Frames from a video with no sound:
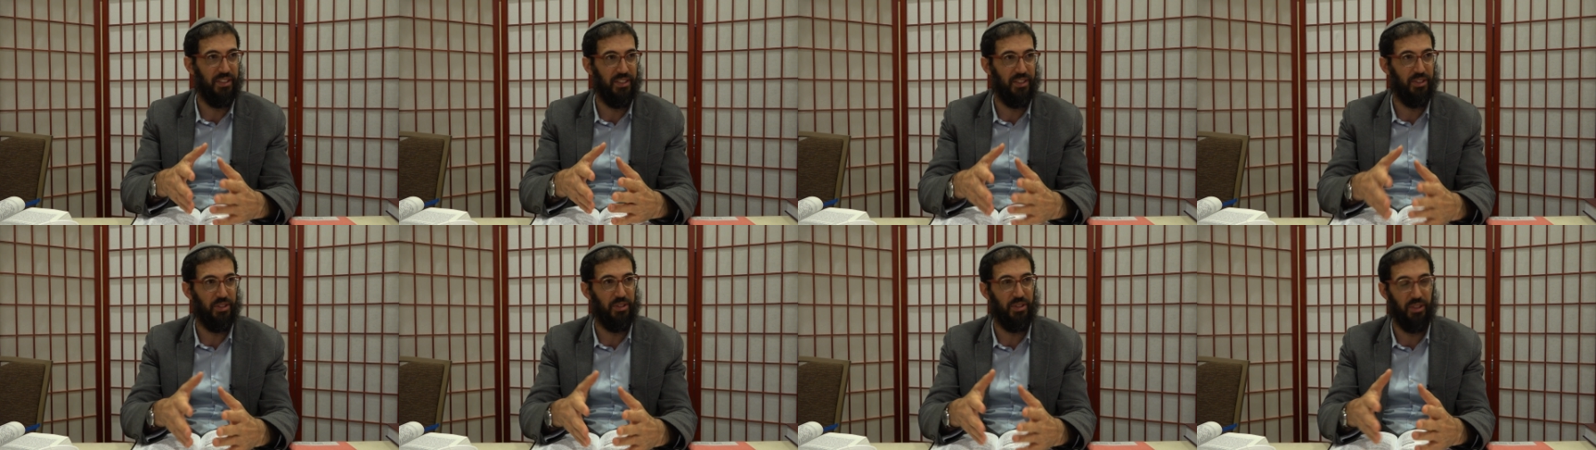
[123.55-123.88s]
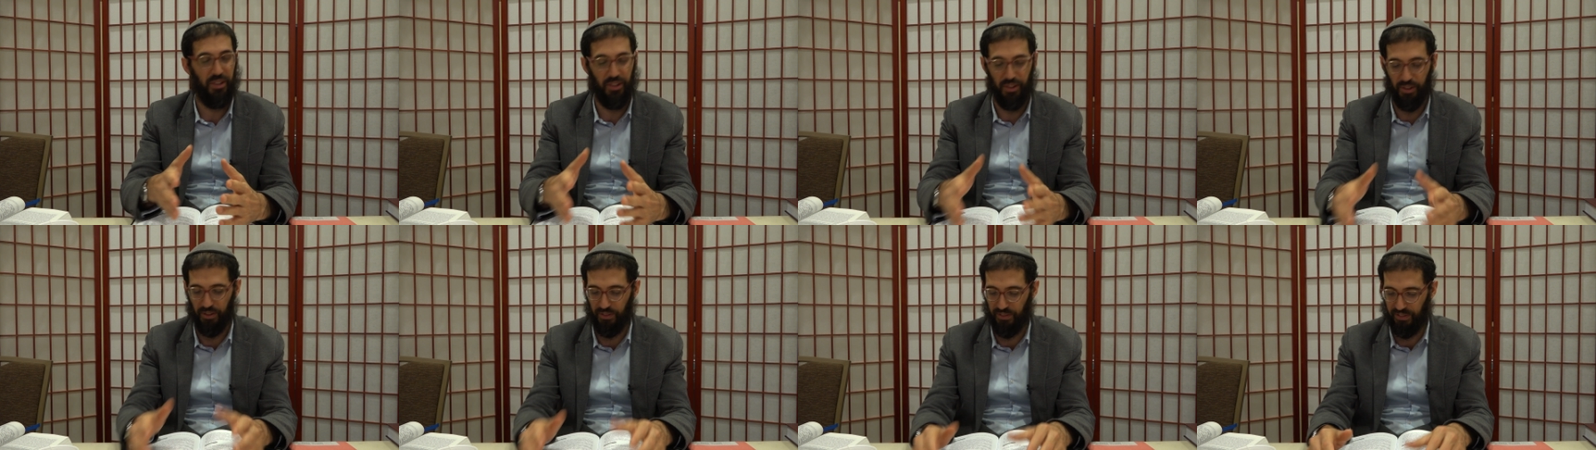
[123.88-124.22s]
You
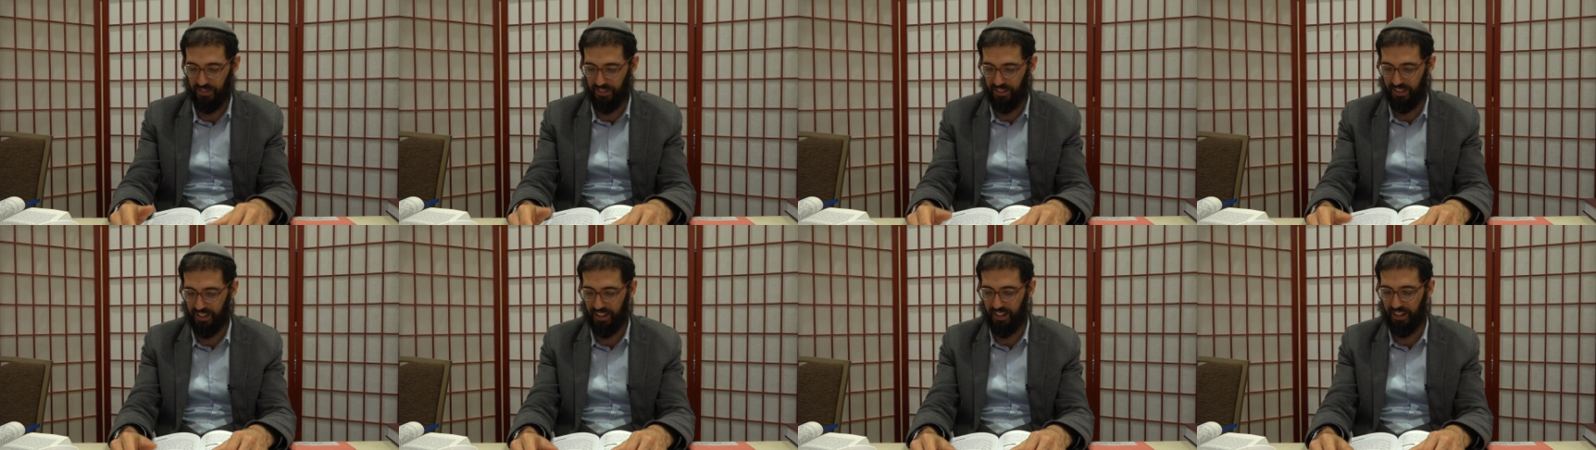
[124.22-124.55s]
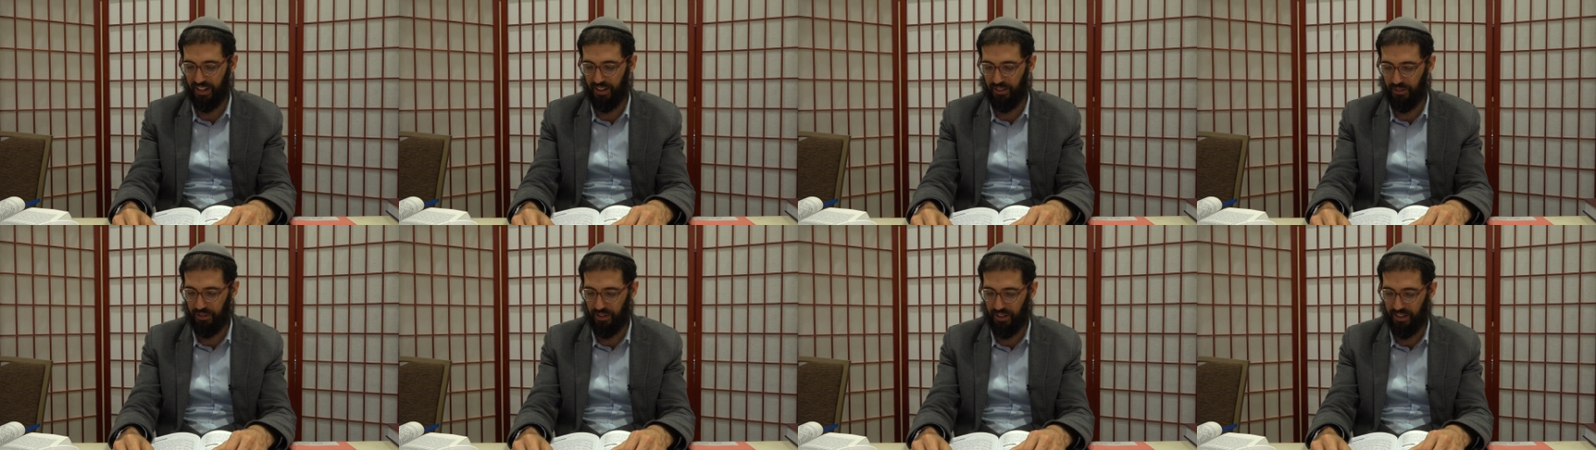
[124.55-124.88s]
should go for that
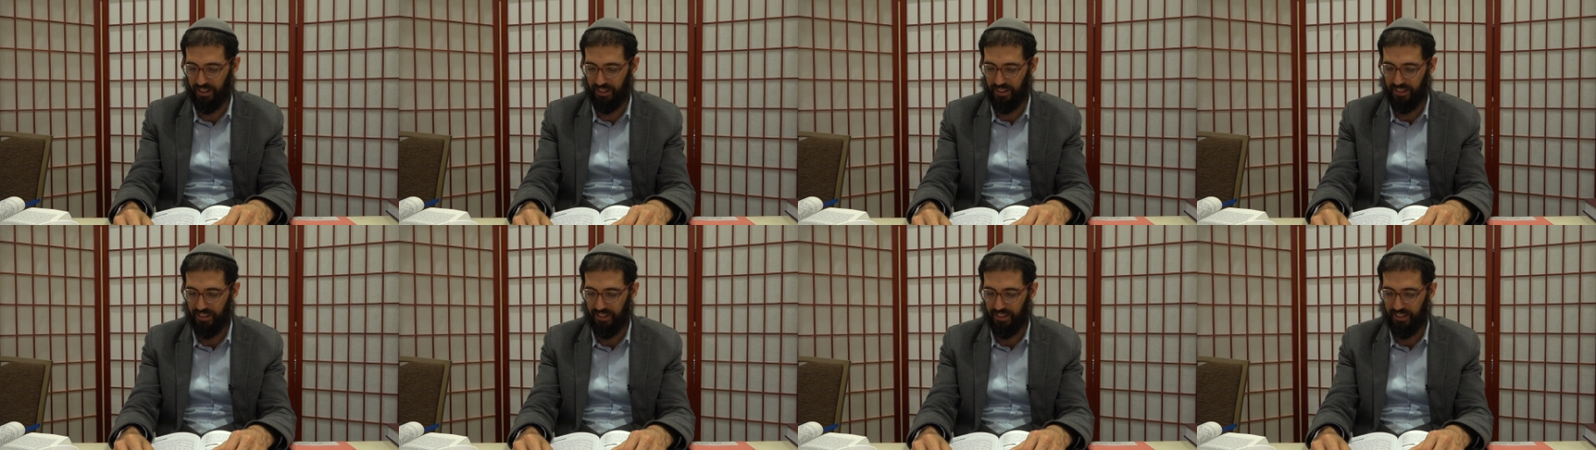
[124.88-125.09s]
area.